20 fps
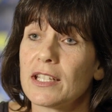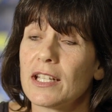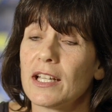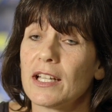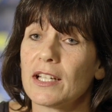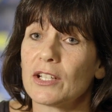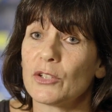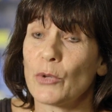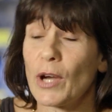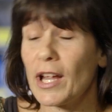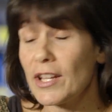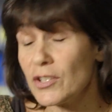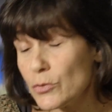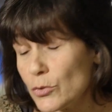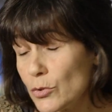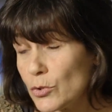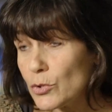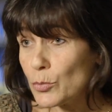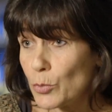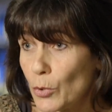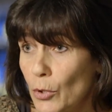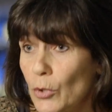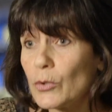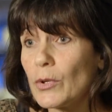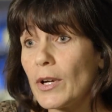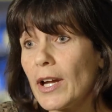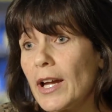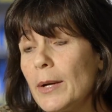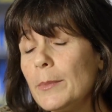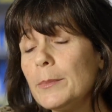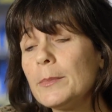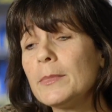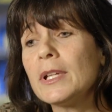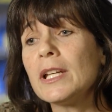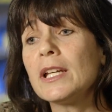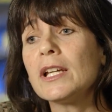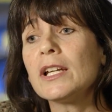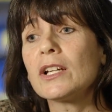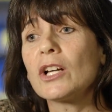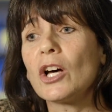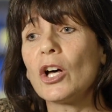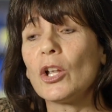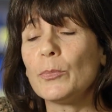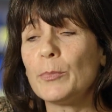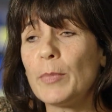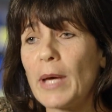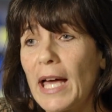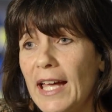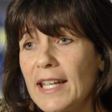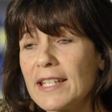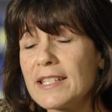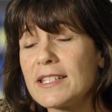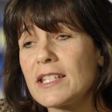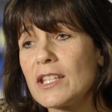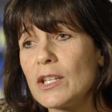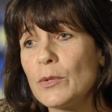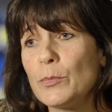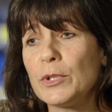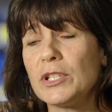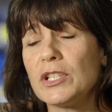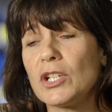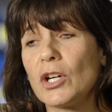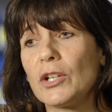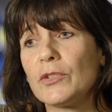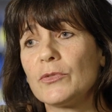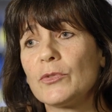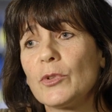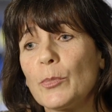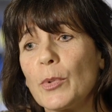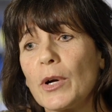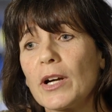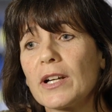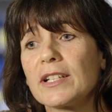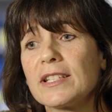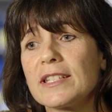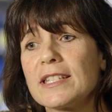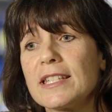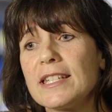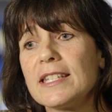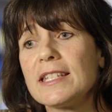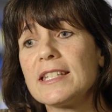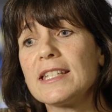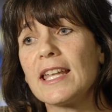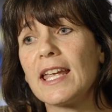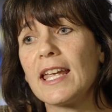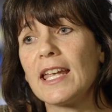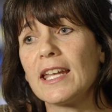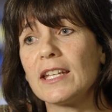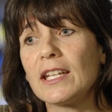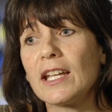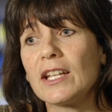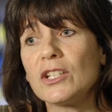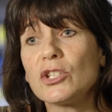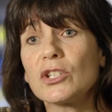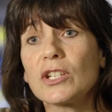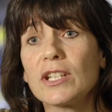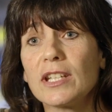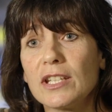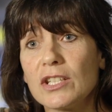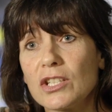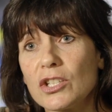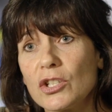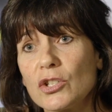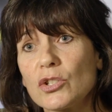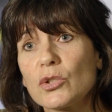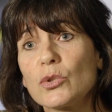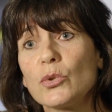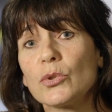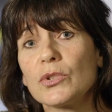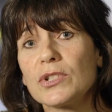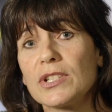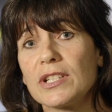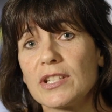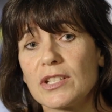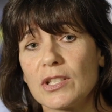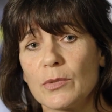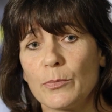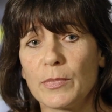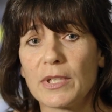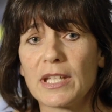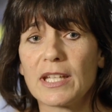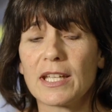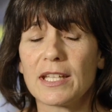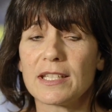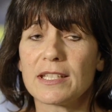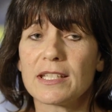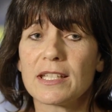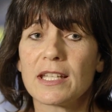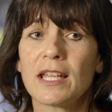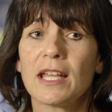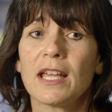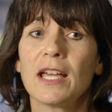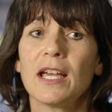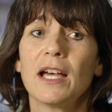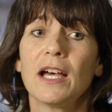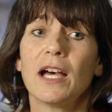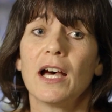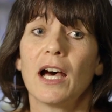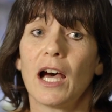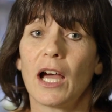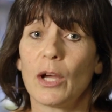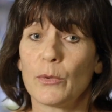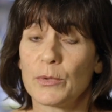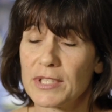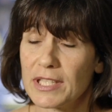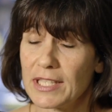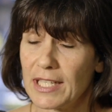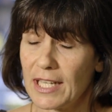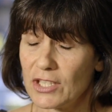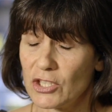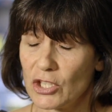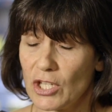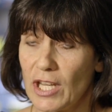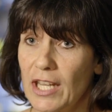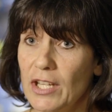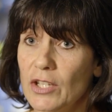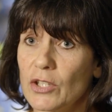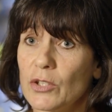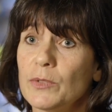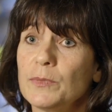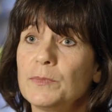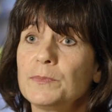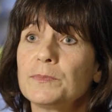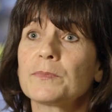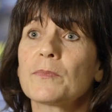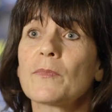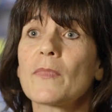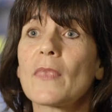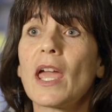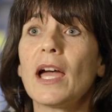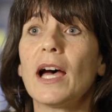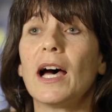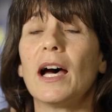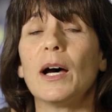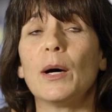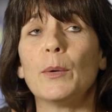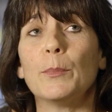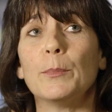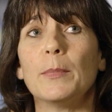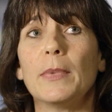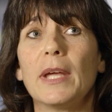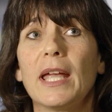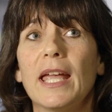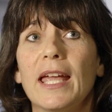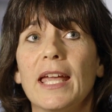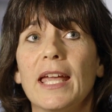a grassroots program called Pass the Baton for Parkinson's, and I took it into the school system because I was an educator, and